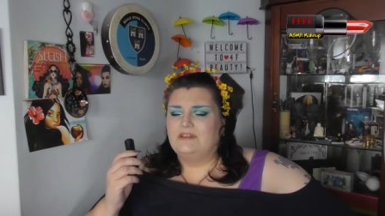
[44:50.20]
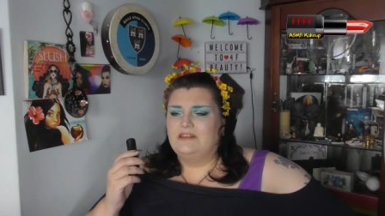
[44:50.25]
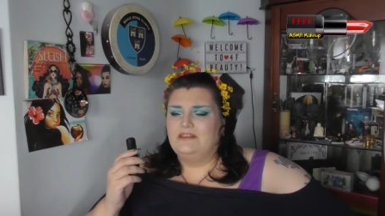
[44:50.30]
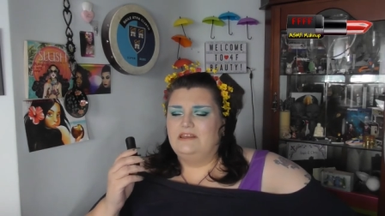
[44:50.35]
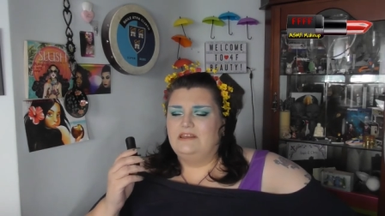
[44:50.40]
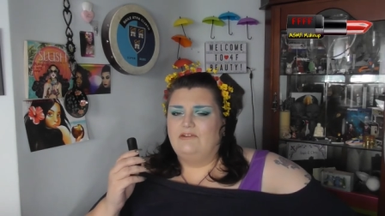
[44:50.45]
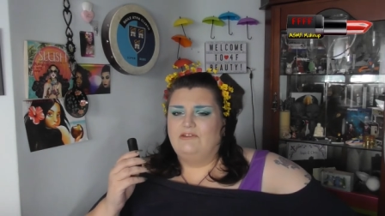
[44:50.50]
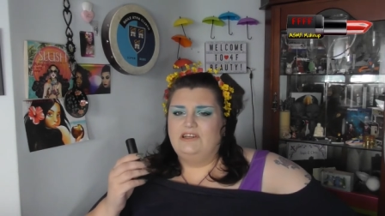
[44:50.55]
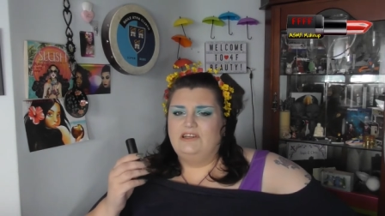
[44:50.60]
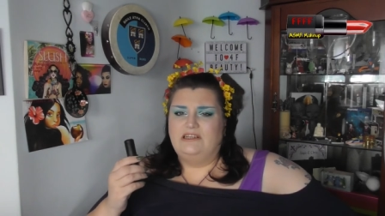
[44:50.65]

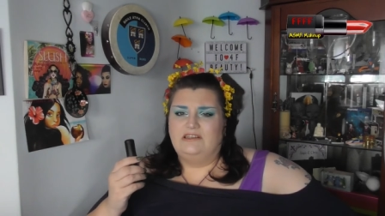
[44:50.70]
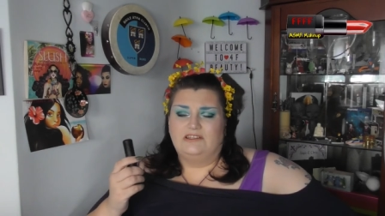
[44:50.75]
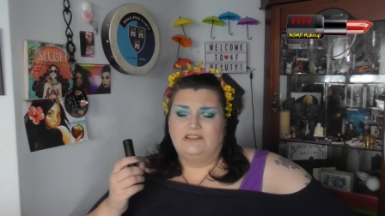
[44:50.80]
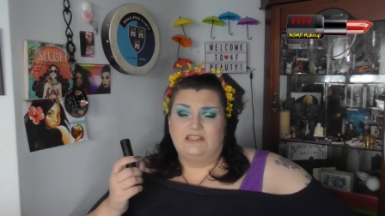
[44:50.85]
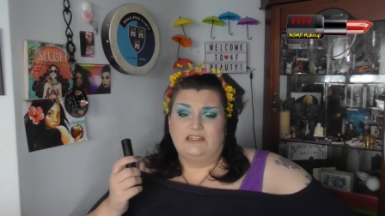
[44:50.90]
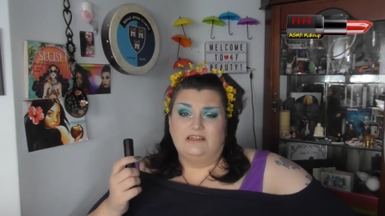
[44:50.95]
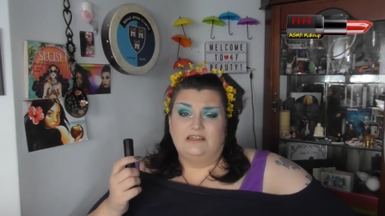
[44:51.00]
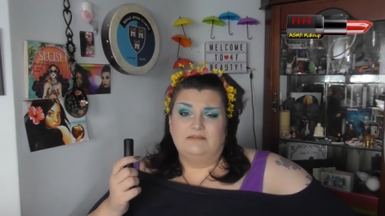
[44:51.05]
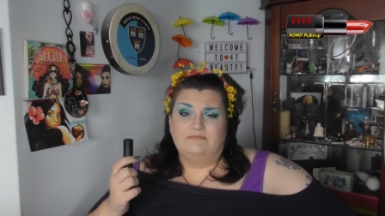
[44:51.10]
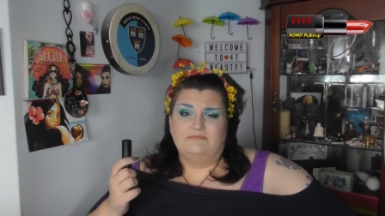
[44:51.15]
they're on
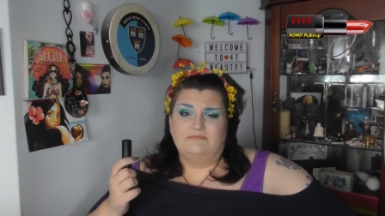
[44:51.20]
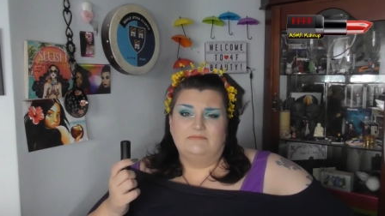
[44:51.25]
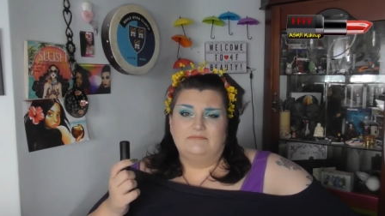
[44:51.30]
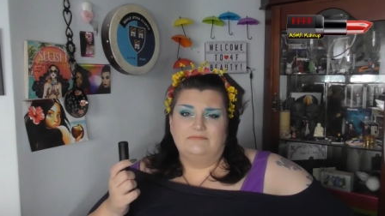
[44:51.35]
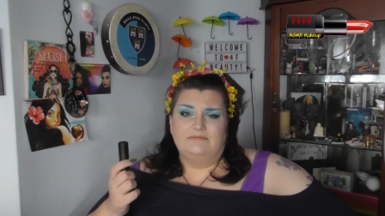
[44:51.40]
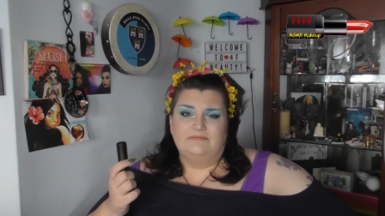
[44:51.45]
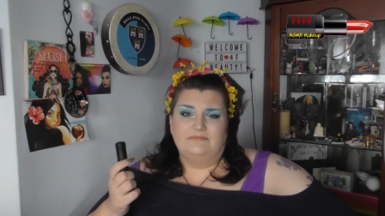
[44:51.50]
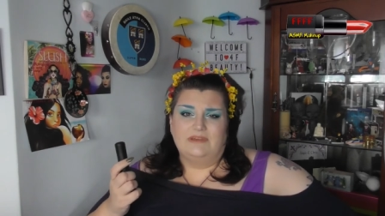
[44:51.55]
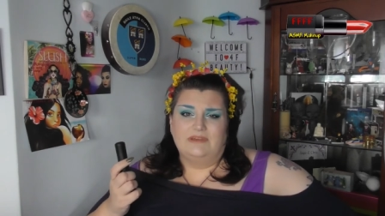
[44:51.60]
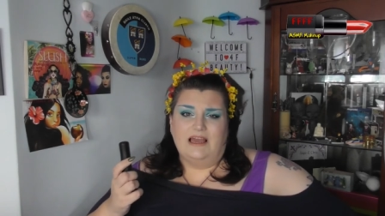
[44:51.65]
Insta
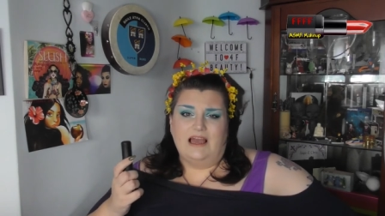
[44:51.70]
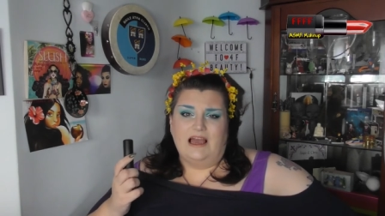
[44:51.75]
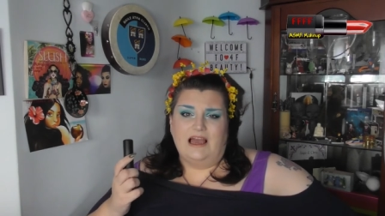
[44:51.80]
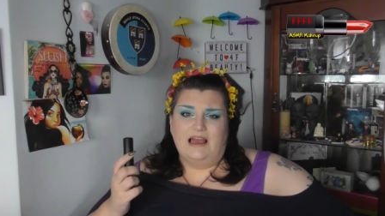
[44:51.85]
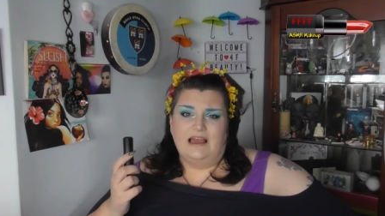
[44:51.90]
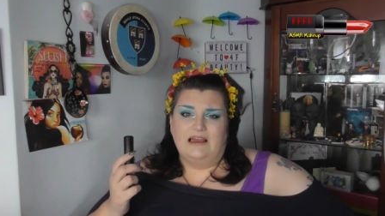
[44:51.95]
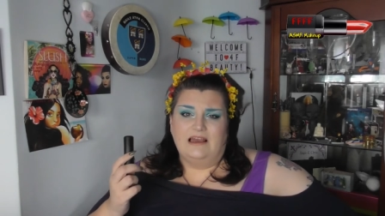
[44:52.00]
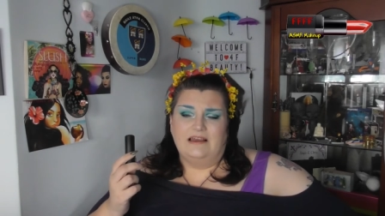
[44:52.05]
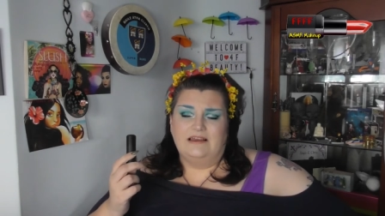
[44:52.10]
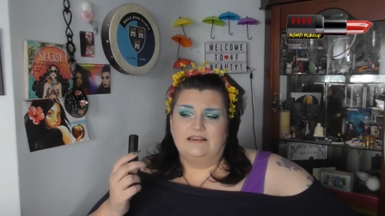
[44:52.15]

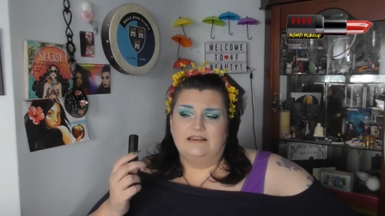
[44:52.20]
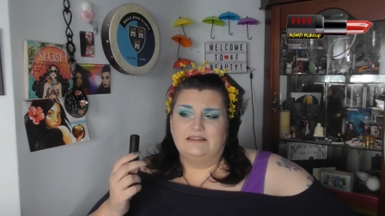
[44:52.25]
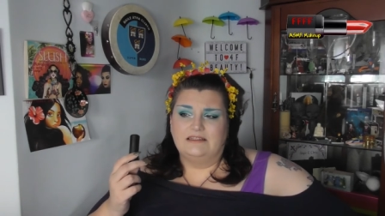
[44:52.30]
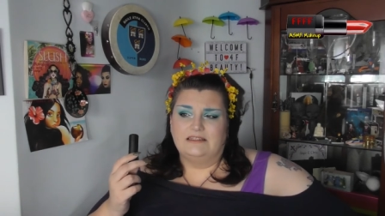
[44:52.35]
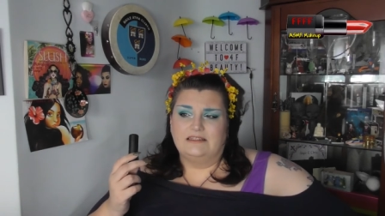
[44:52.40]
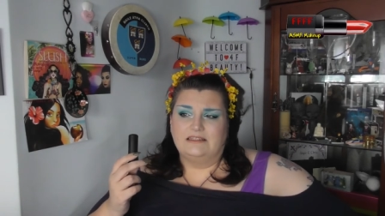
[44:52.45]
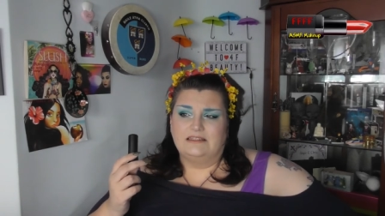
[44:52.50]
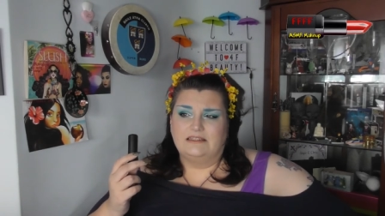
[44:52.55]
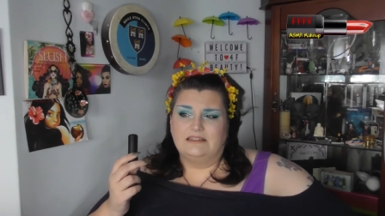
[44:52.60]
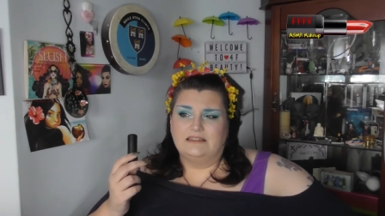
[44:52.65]

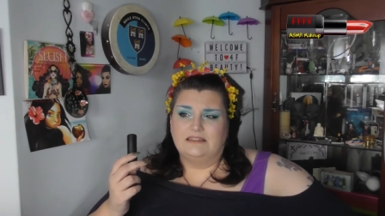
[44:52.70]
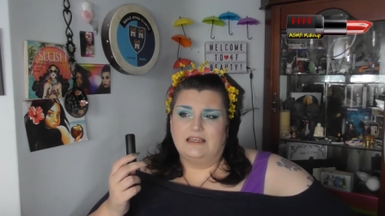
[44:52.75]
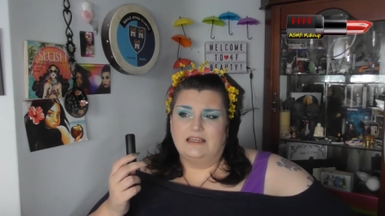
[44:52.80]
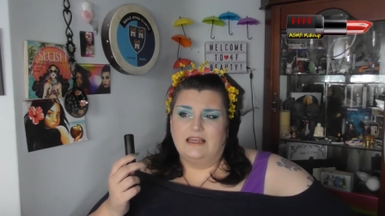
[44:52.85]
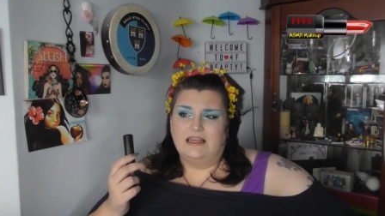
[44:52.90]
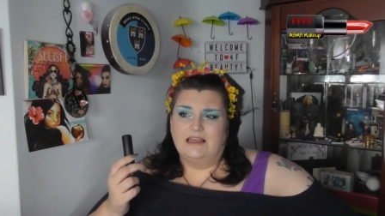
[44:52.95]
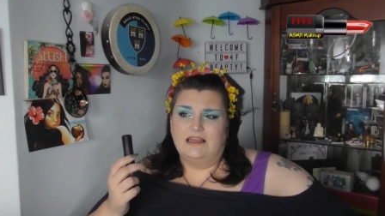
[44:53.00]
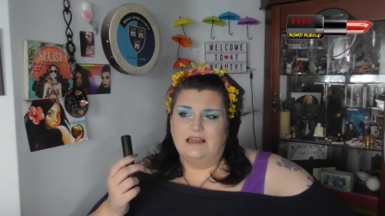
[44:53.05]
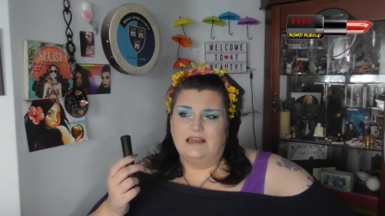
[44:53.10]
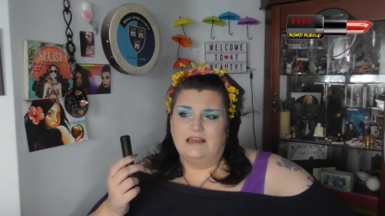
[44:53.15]
as
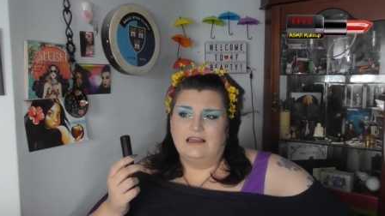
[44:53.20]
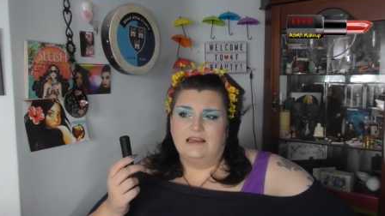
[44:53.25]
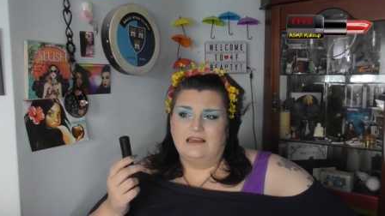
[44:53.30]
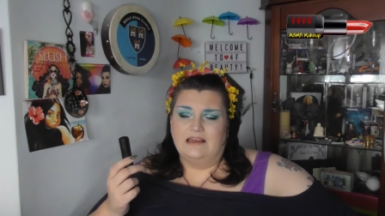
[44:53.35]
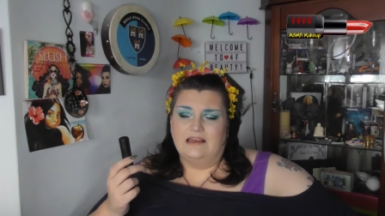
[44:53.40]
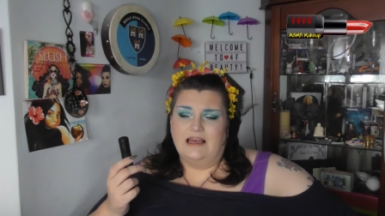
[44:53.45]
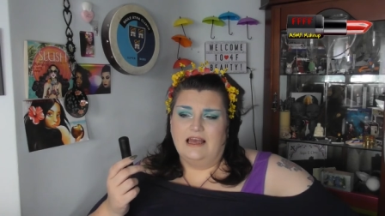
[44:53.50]
uh,